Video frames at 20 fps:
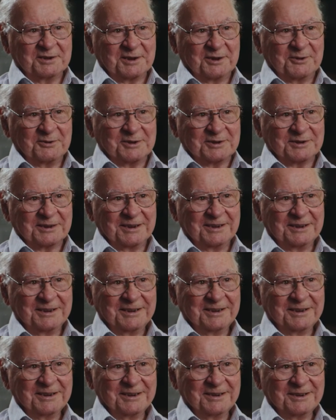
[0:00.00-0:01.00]
so it was a,
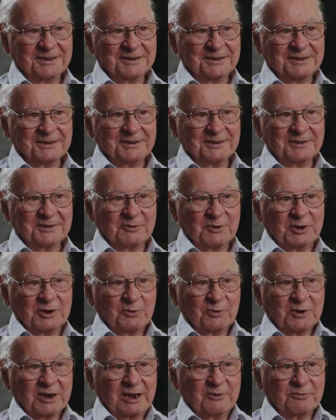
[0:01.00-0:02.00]
we
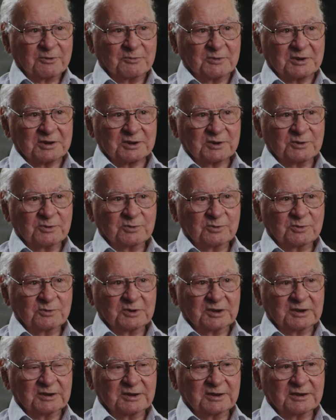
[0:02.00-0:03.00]
all came from the school,
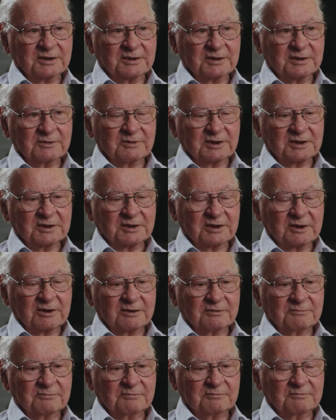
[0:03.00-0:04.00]
you know, the ones that
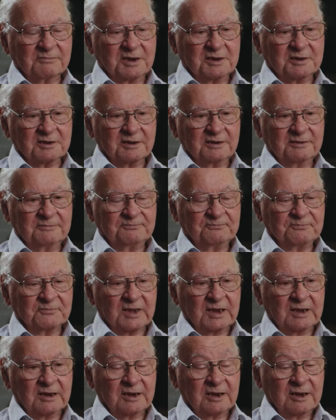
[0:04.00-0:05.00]
got measured.
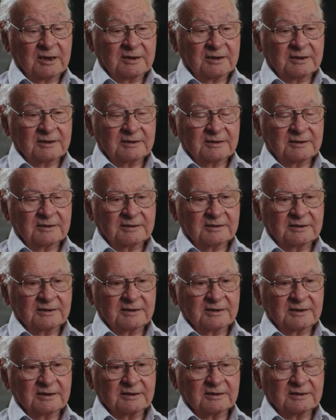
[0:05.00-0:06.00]

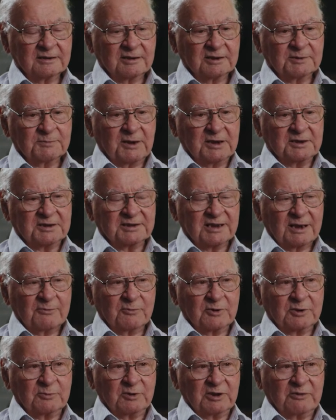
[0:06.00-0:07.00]
Yes, I suppose
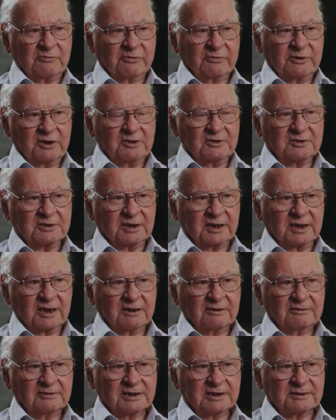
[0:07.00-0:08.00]
some would refuse to
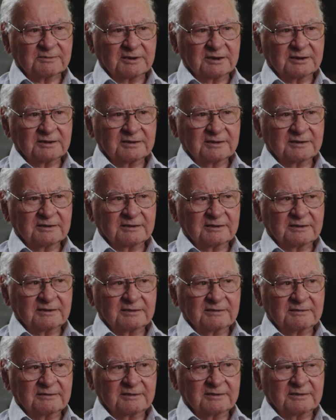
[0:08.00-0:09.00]
go, I suppose.
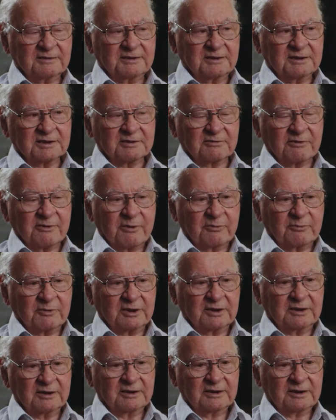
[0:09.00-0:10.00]
Uh, just
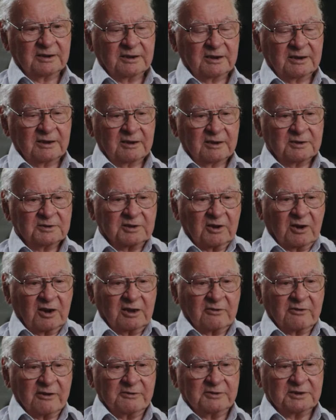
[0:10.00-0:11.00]
remember, see,
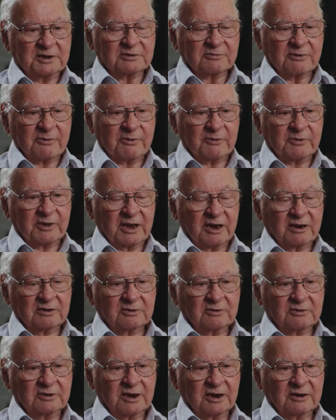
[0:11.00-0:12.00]
I just remember the
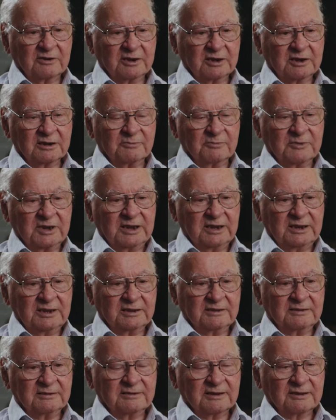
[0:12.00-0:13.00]
uncle going and me,
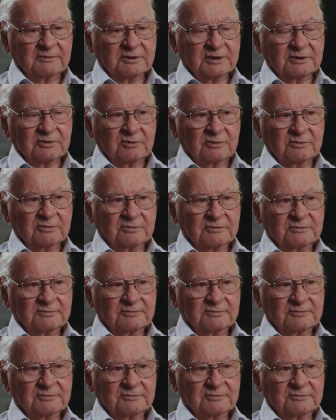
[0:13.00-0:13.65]
and that was all.